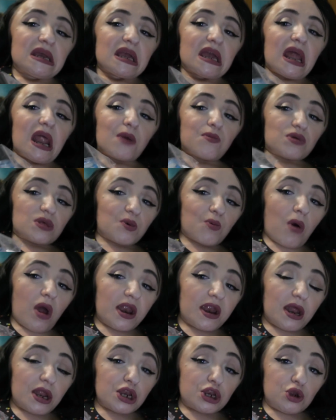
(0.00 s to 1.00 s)
And I really
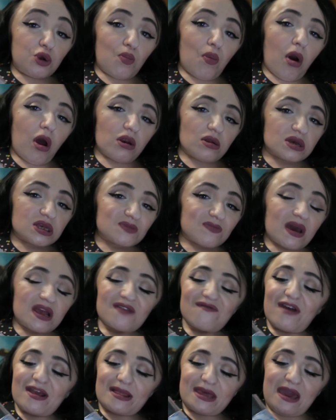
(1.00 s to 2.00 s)
wanted a new bottle because
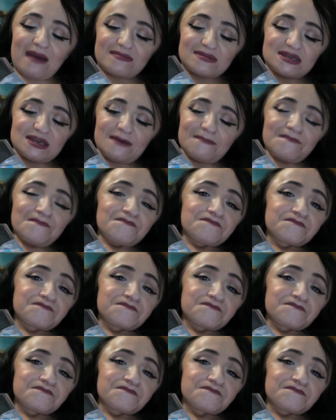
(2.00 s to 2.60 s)
mine's finally empty.